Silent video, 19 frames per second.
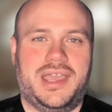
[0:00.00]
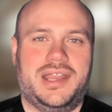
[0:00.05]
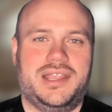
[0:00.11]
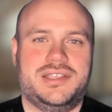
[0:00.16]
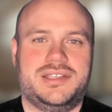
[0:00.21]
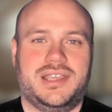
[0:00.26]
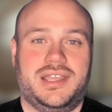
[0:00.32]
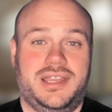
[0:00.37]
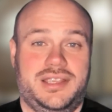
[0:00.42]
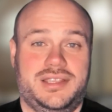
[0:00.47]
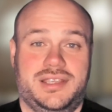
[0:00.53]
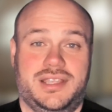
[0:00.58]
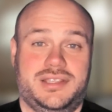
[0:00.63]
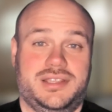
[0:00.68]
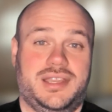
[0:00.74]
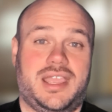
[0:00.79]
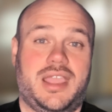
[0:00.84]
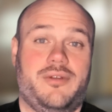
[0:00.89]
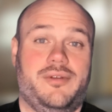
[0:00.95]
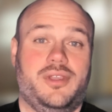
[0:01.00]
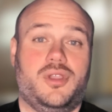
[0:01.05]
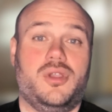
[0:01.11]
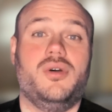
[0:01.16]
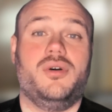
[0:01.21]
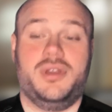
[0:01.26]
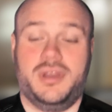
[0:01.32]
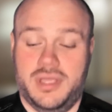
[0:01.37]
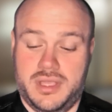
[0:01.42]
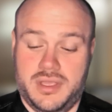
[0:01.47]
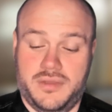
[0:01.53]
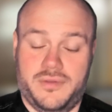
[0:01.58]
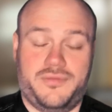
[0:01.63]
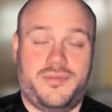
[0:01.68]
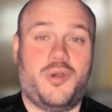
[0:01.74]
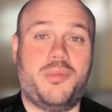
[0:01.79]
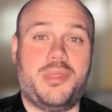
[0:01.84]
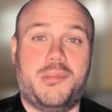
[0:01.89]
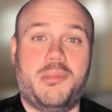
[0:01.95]
And he said to the camera, go on,
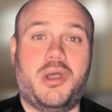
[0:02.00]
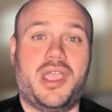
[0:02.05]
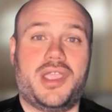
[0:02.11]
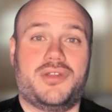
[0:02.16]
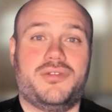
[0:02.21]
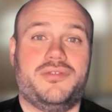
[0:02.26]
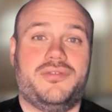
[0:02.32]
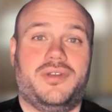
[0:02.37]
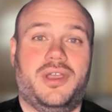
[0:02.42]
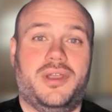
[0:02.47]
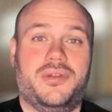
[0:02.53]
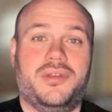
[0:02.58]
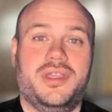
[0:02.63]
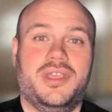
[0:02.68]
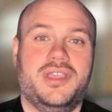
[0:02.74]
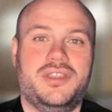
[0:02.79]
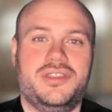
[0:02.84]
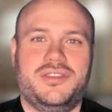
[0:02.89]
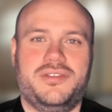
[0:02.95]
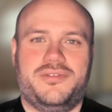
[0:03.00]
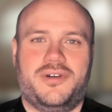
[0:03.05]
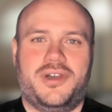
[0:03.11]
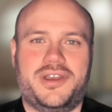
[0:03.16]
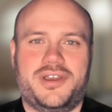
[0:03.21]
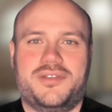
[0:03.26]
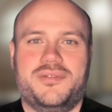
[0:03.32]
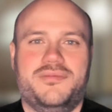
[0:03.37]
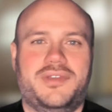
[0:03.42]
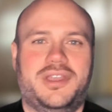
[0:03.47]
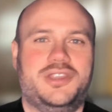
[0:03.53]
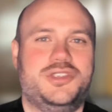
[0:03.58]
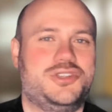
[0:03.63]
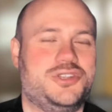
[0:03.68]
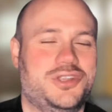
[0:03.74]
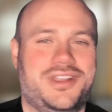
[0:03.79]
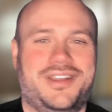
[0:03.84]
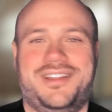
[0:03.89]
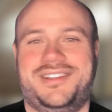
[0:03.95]
film the microphone, define
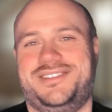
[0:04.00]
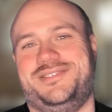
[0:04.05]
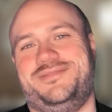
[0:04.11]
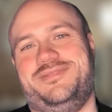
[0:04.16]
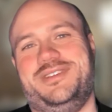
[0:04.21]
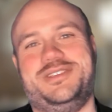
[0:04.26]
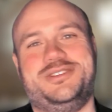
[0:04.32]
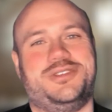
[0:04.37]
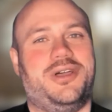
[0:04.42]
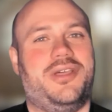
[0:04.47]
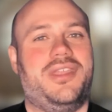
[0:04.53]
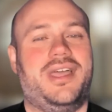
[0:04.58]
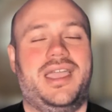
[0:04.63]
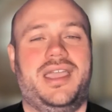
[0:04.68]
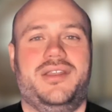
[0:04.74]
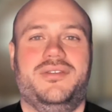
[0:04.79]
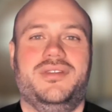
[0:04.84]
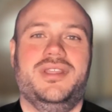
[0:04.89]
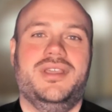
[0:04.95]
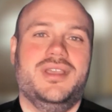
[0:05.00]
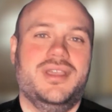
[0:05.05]
convention. And I just, things like that. And